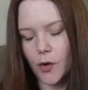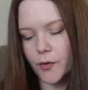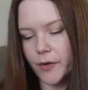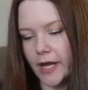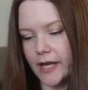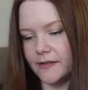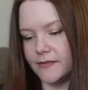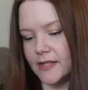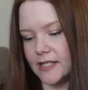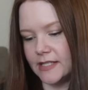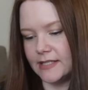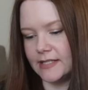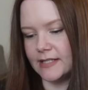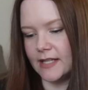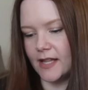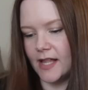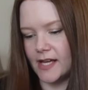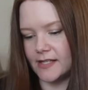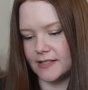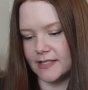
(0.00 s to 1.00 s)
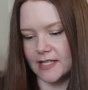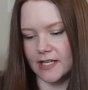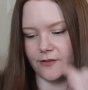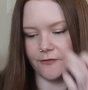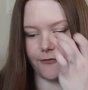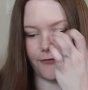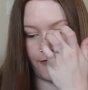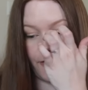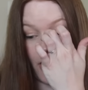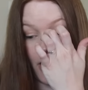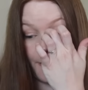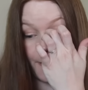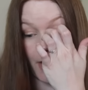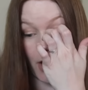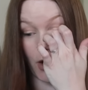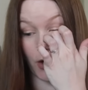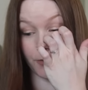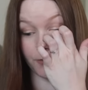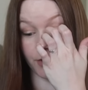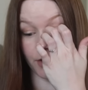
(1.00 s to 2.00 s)
Oh, okay, this is the last thing from
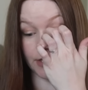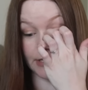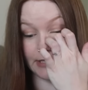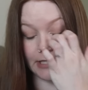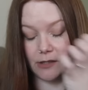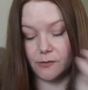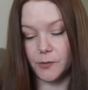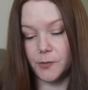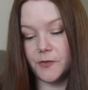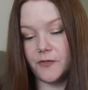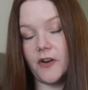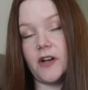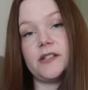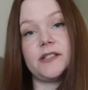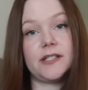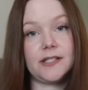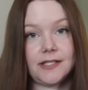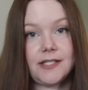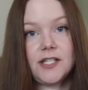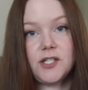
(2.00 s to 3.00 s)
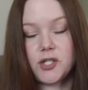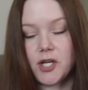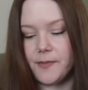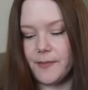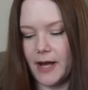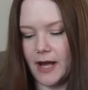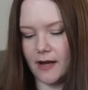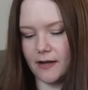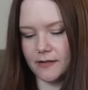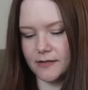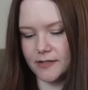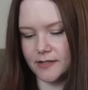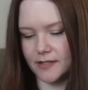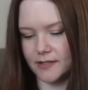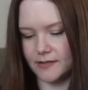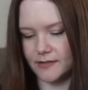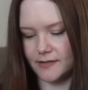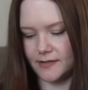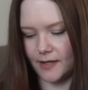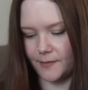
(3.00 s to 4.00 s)
home goods, and we'll move on to TJ Maxx
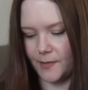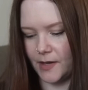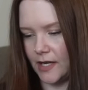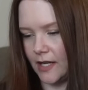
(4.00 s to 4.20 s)
because I'm